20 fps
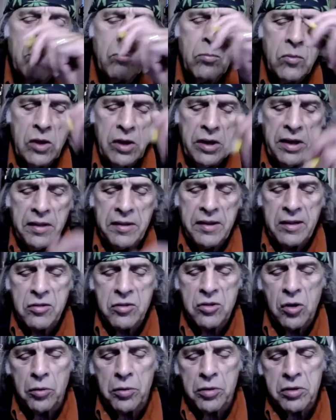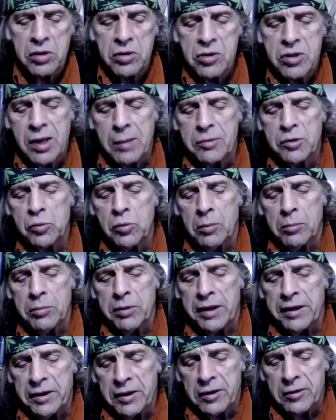Today, that's known as conceptual
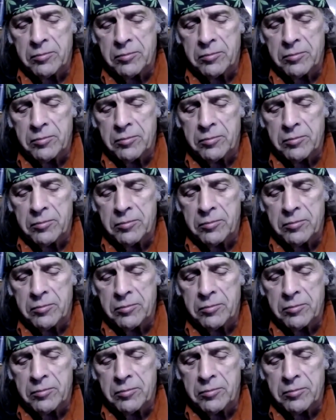blending.